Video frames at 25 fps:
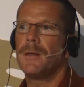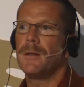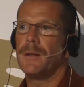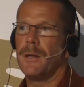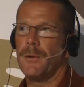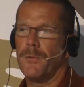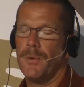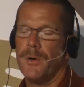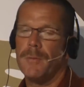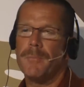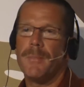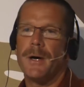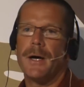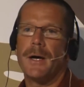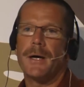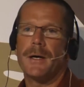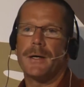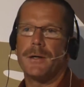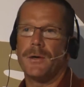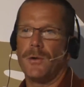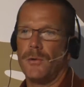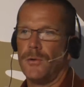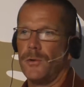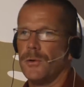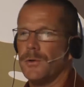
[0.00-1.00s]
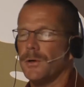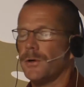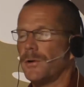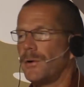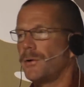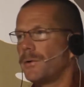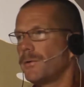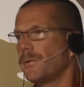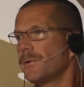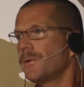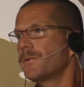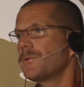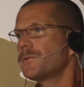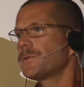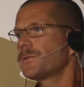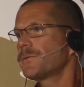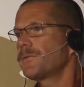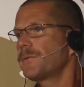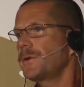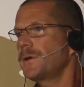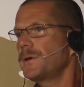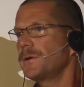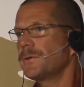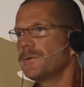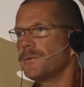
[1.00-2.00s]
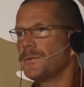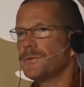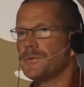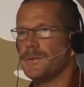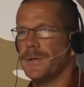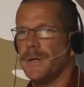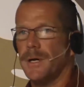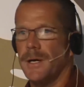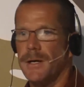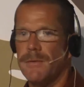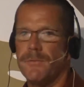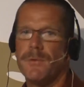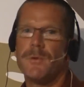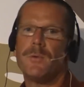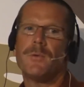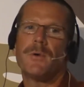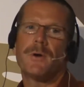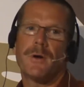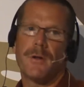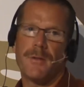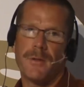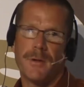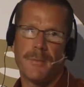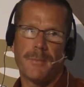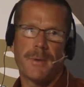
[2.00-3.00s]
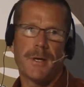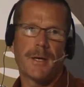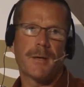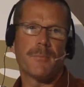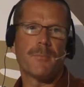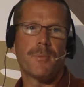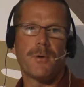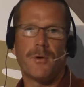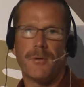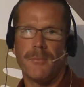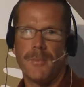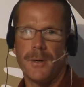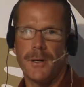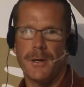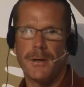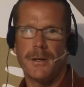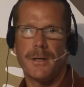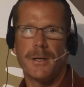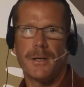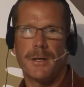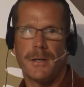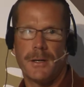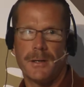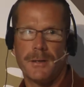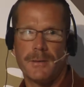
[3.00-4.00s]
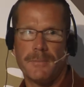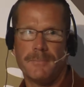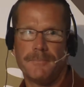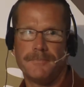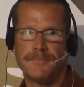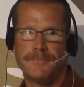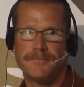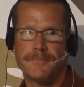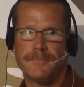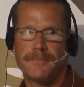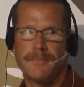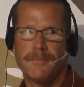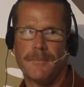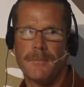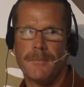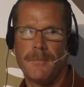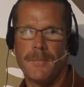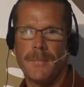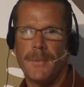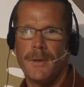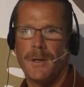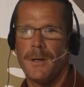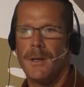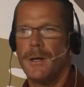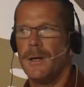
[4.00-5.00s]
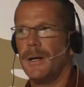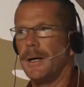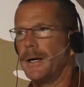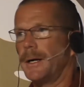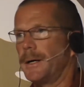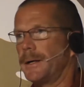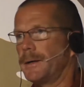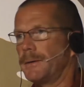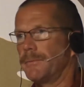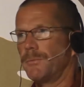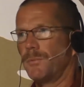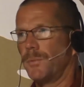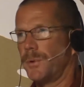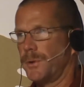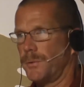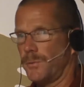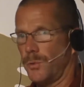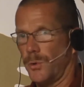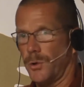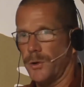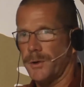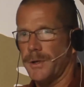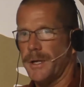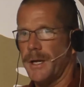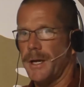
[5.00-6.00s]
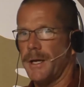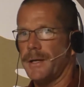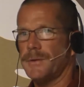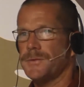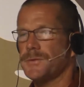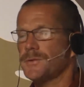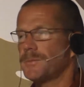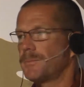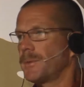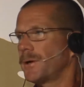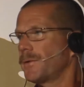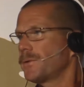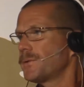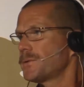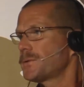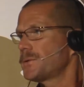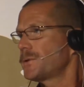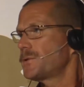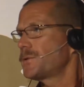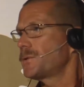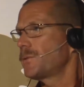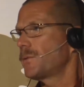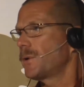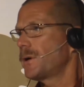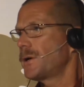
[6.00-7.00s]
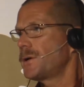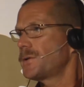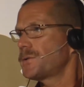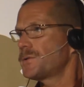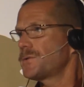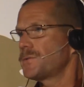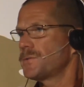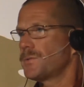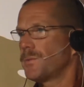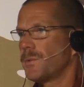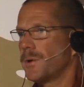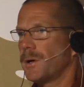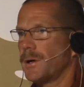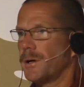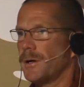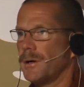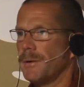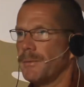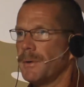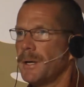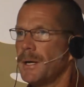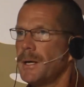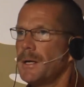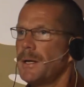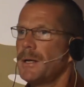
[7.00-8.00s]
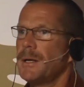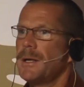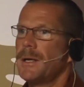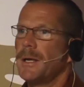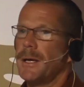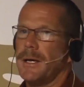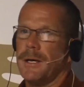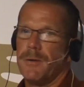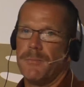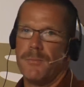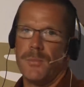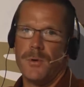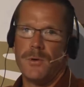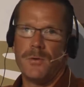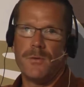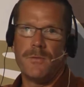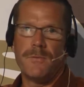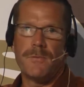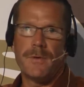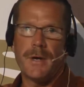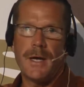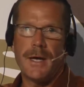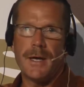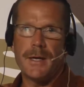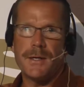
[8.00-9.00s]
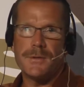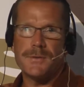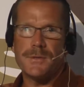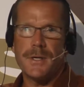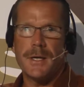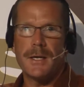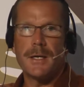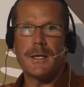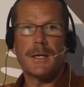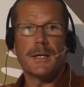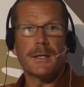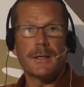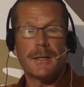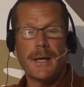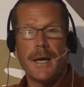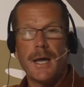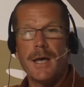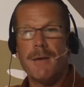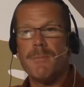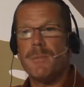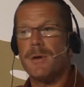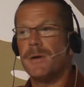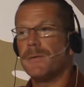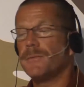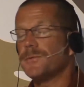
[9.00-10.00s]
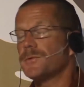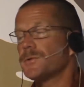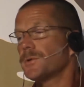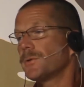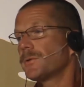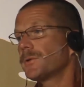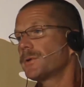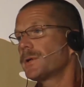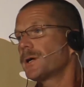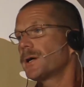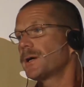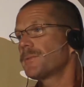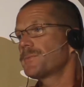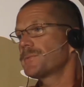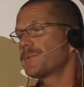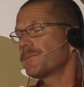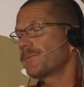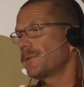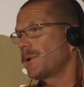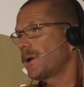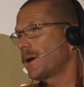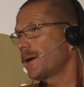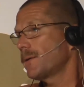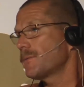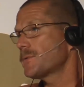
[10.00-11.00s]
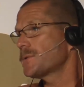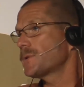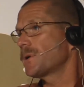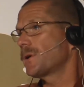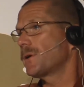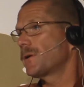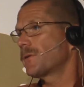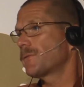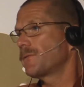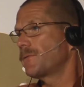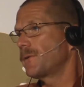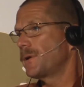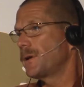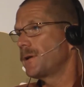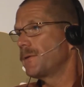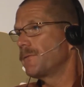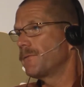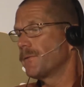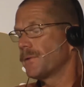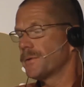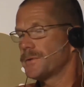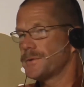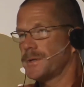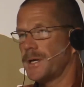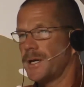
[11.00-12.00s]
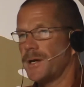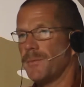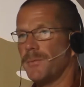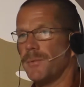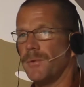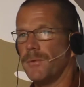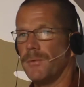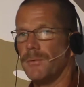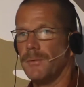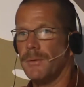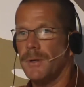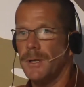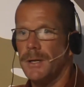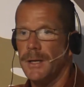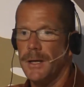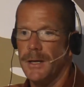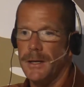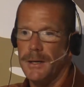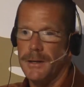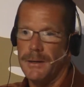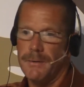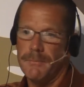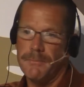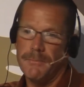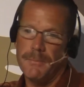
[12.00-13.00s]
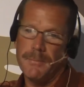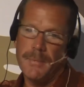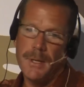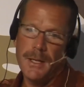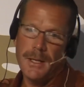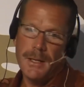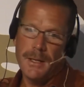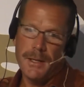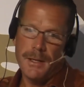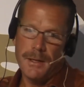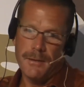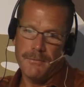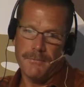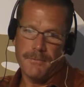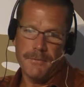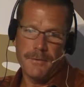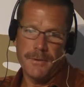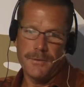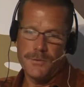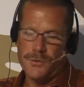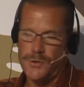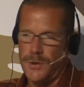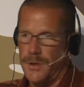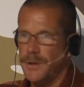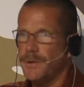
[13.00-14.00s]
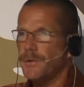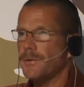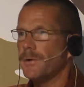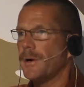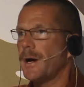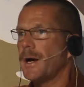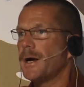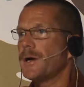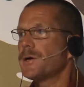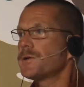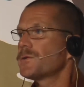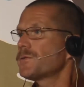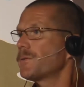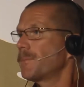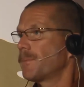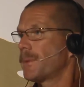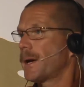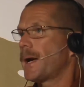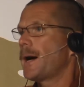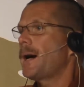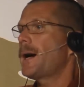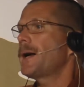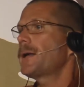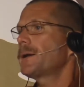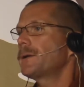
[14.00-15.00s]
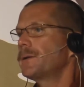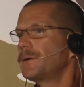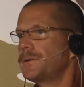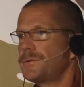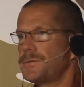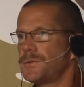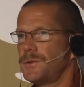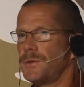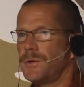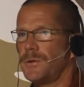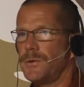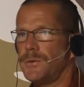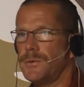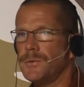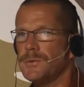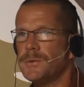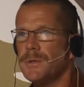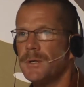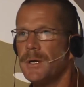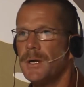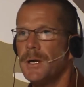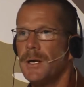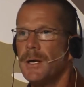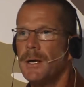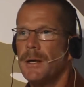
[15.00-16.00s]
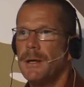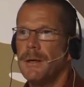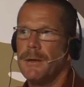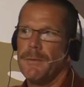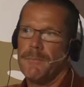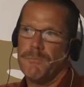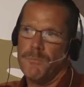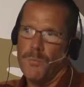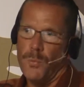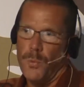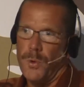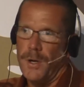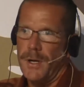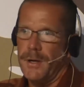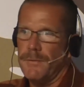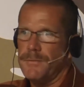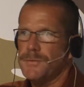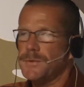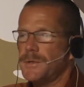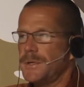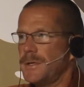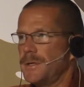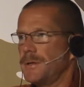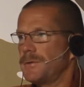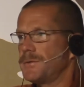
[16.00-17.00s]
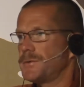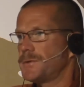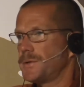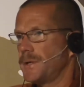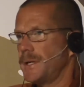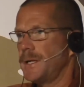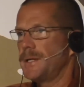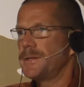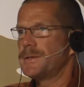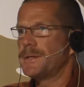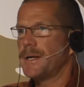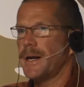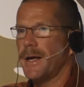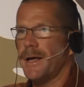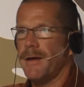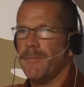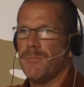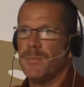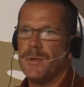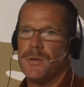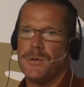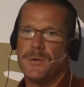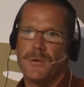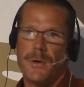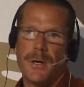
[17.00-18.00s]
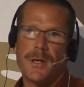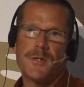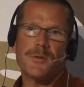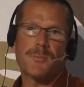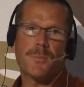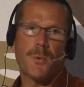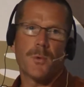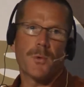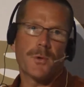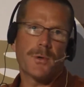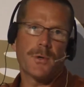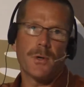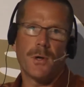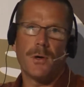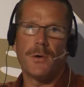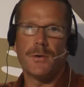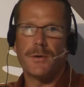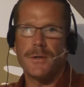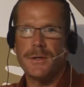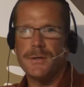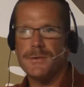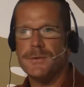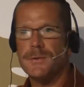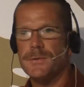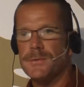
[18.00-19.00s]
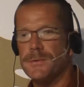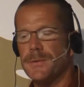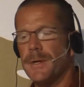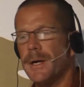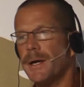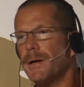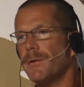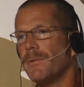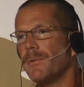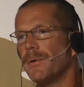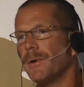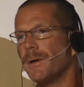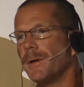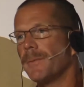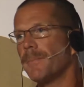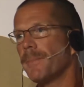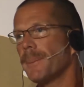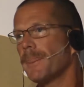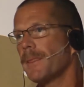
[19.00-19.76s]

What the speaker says: They went back and looked at all those fields, and every one of them had palmaria in it. We looked at some other situations where it can move as a contaminant of certain types of livestock feed. For example, if gin trash from cotton is used, we have seen seeds that have been transported long distance that way.